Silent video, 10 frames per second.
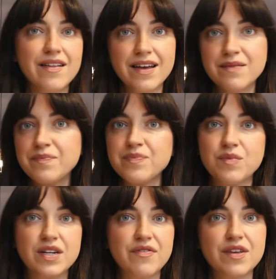like
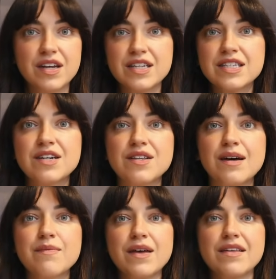we're definitely gonna steal
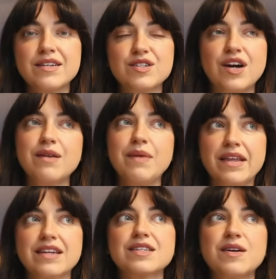them. Like, let's try and make
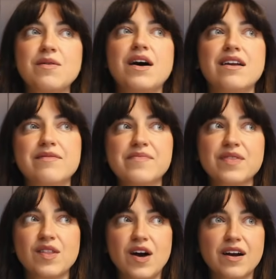this go on
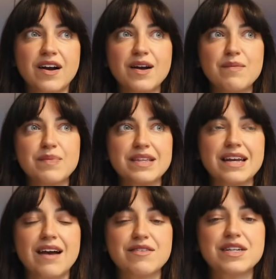longer. But
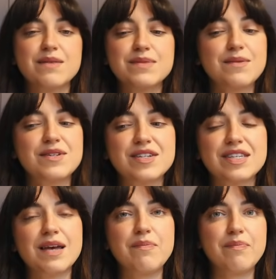then every time someone just
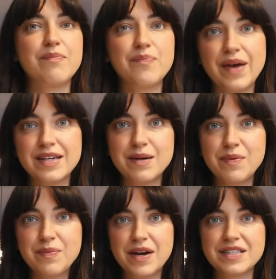like picked up
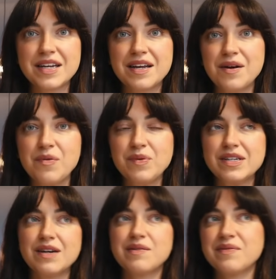a present and opened
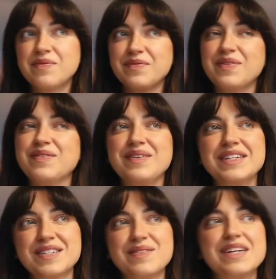it, we
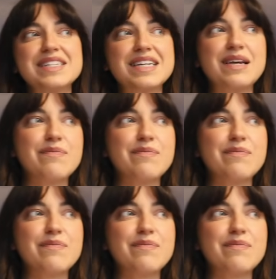just wanted to keep